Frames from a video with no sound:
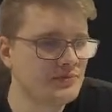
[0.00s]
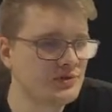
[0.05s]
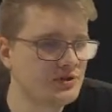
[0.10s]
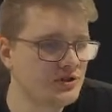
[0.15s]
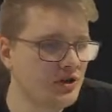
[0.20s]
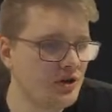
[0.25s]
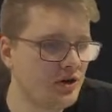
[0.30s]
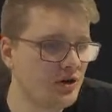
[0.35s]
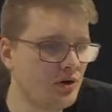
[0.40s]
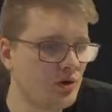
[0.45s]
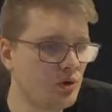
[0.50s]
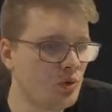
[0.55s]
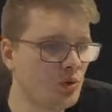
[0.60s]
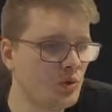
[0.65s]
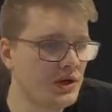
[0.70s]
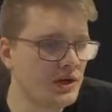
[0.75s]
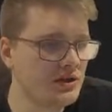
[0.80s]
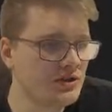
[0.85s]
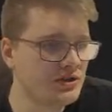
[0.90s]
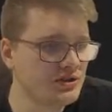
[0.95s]
So
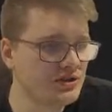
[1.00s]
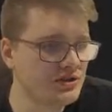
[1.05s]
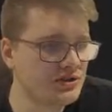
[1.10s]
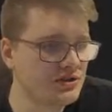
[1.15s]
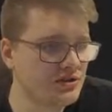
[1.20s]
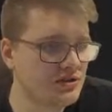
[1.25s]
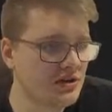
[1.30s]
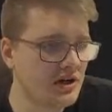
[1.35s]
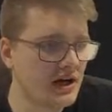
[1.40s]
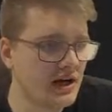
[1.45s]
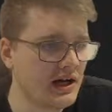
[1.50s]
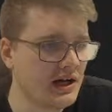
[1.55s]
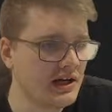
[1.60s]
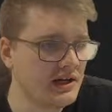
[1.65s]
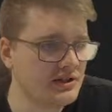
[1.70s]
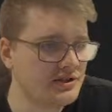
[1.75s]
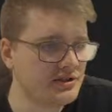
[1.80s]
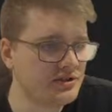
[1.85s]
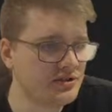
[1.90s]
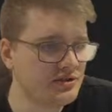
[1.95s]
we could just
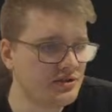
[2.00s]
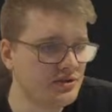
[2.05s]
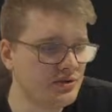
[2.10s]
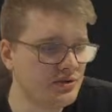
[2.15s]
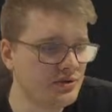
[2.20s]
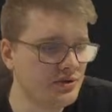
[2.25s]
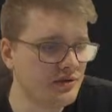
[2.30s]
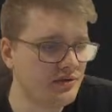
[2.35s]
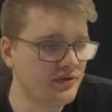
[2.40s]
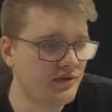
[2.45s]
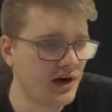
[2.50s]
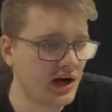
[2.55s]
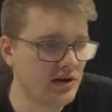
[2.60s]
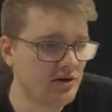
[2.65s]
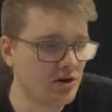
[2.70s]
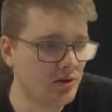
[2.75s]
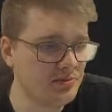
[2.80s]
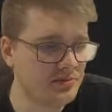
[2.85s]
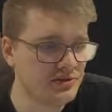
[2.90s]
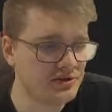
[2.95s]
try to
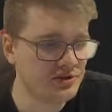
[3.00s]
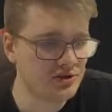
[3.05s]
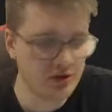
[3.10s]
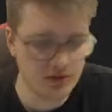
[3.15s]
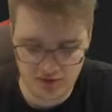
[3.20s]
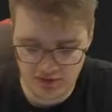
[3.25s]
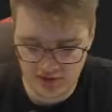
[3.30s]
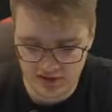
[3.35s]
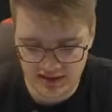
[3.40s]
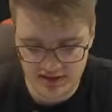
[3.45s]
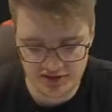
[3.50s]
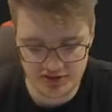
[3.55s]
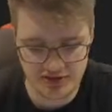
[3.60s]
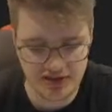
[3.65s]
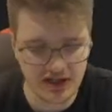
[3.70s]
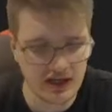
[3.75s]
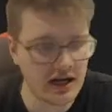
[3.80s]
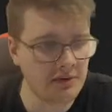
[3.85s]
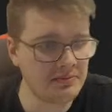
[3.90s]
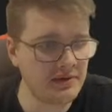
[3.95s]
fire up the server. Let's just
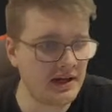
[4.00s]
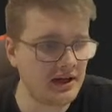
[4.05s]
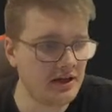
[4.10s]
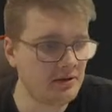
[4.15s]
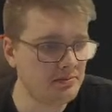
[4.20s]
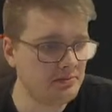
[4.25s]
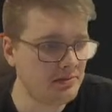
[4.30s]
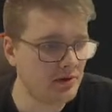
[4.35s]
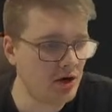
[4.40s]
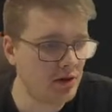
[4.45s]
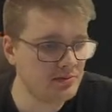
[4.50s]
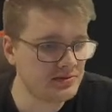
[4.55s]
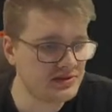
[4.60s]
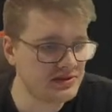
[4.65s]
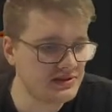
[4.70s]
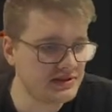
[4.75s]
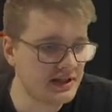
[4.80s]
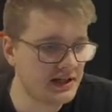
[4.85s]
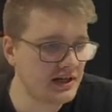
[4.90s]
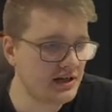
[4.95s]
check out the help
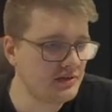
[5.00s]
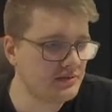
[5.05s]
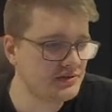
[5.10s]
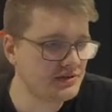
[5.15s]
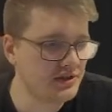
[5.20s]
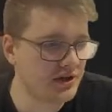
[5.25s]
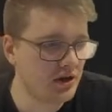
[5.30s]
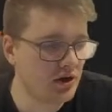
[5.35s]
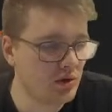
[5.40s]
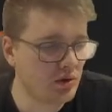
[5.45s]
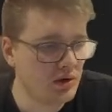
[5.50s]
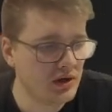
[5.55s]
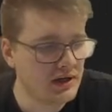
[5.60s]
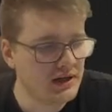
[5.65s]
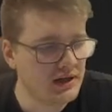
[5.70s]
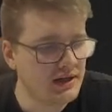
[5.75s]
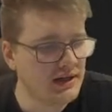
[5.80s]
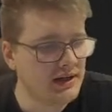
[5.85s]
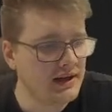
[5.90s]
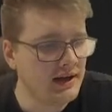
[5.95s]
options here. So
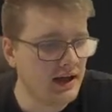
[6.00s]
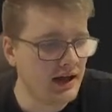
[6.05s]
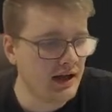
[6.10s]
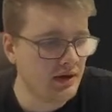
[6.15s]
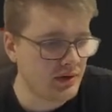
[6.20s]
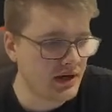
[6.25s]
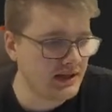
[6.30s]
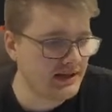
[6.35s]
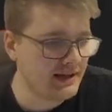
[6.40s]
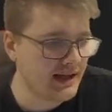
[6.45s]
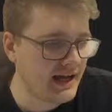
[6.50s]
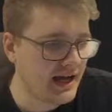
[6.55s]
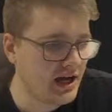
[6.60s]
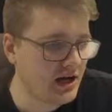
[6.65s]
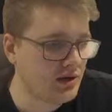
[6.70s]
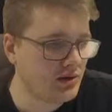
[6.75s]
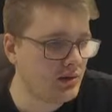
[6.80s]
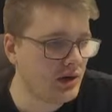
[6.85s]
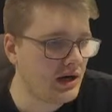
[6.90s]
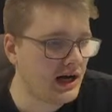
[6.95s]
right
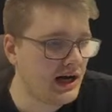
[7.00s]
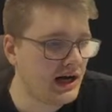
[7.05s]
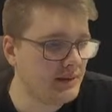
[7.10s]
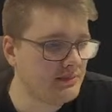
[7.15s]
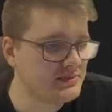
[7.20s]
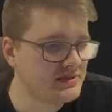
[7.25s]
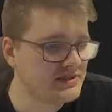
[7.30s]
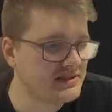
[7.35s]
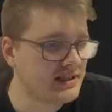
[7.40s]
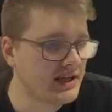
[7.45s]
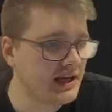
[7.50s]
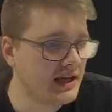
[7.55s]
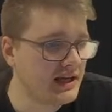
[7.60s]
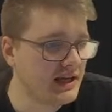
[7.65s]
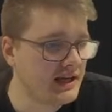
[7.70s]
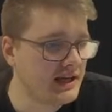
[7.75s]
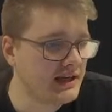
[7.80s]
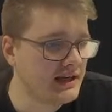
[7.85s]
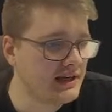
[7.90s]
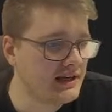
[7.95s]
now I'm
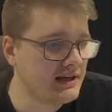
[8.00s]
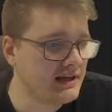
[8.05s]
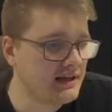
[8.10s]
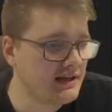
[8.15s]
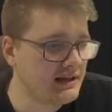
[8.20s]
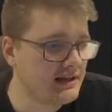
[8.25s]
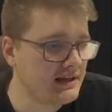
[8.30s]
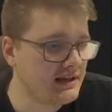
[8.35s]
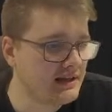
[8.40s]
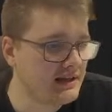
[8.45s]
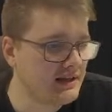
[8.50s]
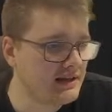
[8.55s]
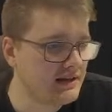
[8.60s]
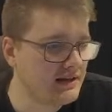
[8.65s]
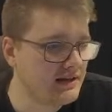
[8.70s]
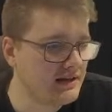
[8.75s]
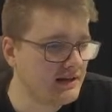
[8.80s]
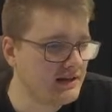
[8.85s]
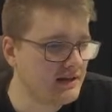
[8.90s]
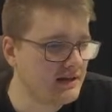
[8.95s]
saying
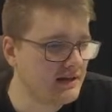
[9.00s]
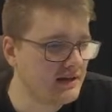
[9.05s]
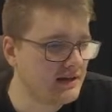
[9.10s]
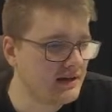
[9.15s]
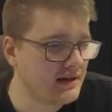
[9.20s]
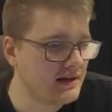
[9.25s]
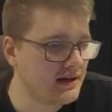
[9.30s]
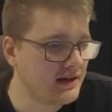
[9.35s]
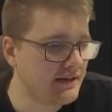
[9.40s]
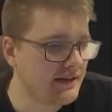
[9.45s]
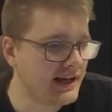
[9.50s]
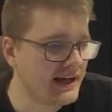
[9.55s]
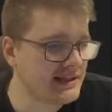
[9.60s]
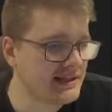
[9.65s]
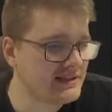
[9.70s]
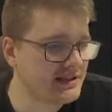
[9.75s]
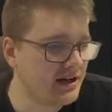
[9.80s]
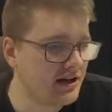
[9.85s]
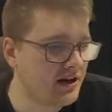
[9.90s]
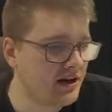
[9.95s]

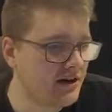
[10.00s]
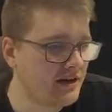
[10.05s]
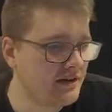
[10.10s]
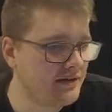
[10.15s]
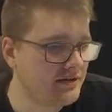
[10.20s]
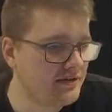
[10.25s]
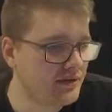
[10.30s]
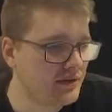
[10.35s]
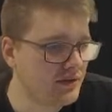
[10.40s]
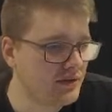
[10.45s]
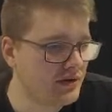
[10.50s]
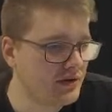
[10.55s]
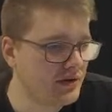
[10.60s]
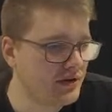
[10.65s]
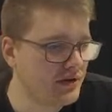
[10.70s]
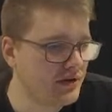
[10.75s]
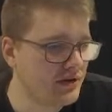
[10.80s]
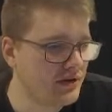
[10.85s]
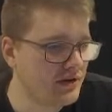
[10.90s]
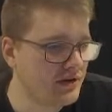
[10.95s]
-R
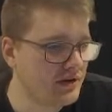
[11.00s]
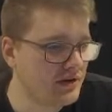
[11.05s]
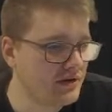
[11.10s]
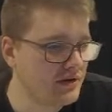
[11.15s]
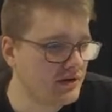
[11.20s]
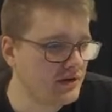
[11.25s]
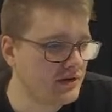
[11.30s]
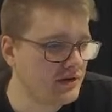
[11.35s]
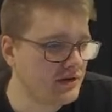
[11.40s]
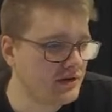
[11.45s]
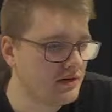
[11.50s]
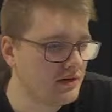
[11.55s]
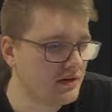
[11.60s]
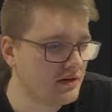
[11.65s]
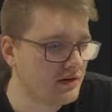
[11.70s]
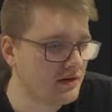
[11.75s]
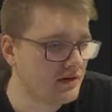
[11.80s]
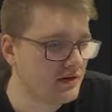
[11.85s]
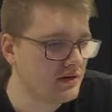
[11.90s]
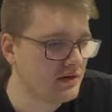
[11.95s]
for,
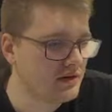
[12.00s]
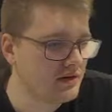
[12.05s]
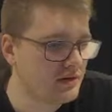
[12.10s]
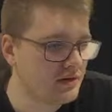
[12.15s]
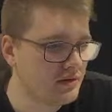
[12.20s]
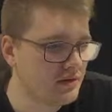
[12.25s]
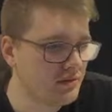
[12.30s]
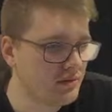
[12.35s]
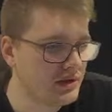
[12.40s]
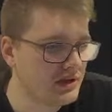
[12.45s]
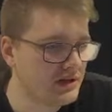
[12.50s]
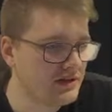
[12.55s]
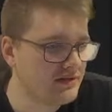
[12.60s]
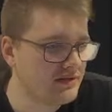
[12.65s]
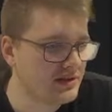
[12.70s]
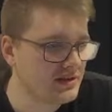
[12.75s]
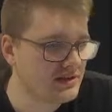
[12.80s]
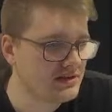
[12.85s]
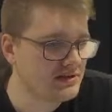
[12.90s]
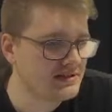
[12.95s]
what the
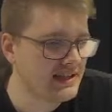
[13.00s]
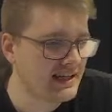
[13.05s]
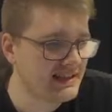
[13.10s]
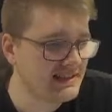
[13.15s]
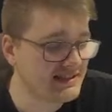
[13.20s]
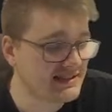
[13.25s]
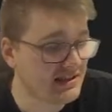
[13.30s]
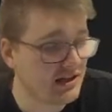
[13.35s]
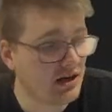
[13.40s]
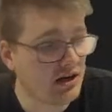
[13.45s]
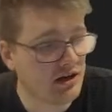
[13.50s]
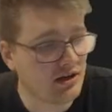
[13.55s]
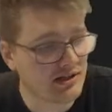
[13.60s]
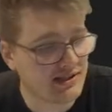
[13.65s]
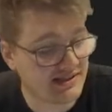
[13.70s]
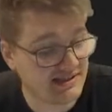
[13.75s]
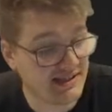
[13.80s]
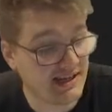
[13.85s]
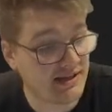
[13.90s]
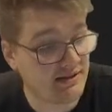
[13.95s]
fuck does
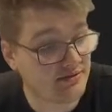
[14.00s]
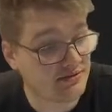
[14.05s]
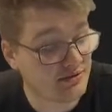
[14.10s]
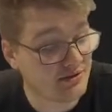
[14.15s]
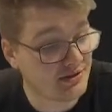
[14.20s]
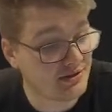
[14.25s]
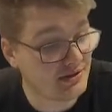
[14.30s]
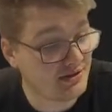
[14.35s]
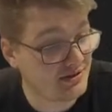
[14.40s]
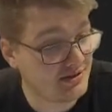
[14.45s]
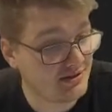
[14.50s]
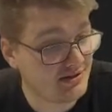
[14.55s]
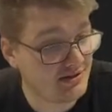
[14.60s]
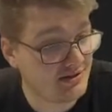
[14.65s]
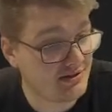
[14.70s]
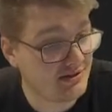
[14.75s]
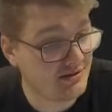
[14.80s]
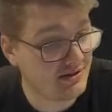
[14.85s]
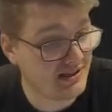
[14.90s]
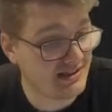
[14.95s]
-R stand for?
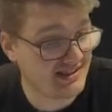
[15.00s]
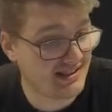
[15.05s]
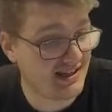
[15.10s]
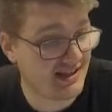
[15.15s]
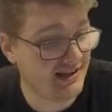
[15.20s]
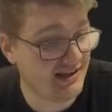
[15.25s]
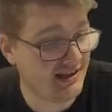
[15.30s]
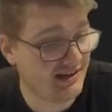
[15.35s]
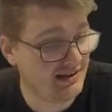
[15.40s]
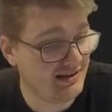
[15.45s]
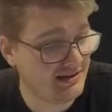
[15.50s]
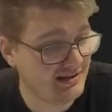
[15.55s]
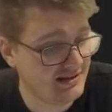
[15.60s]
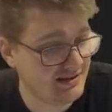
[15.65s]
10?